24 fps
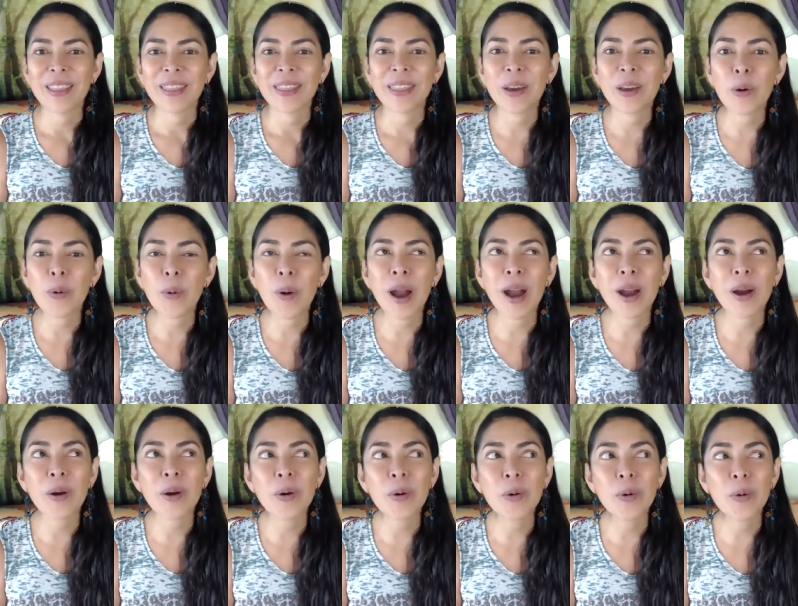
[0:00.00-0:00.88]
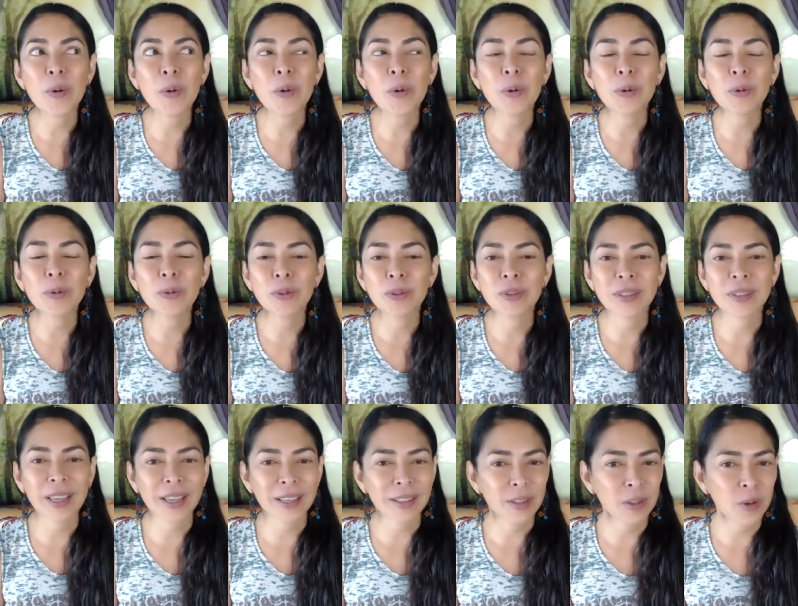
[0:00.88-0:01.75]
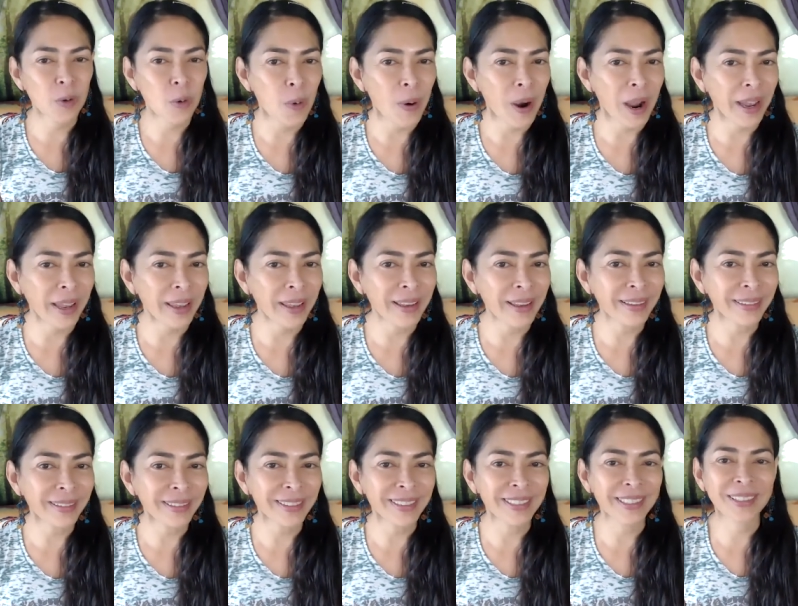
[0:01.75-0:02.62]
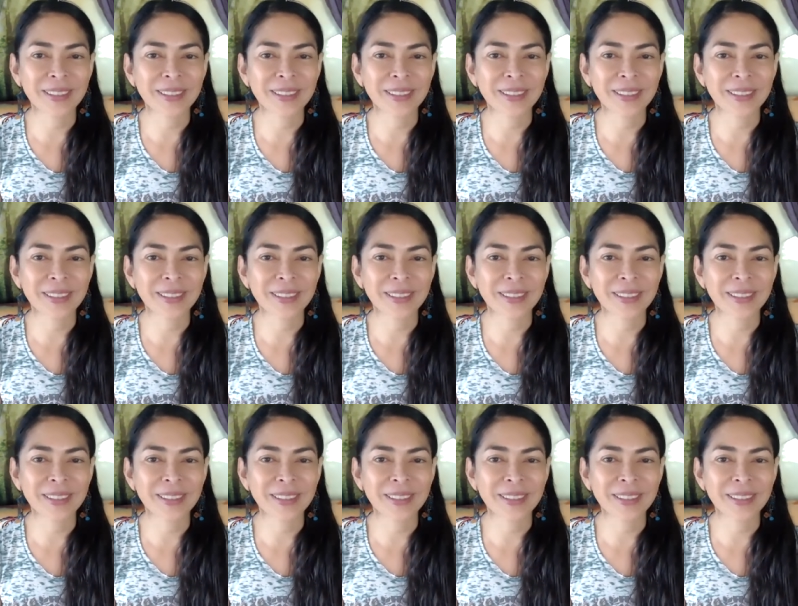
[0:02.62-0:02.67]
The one who stays quiet,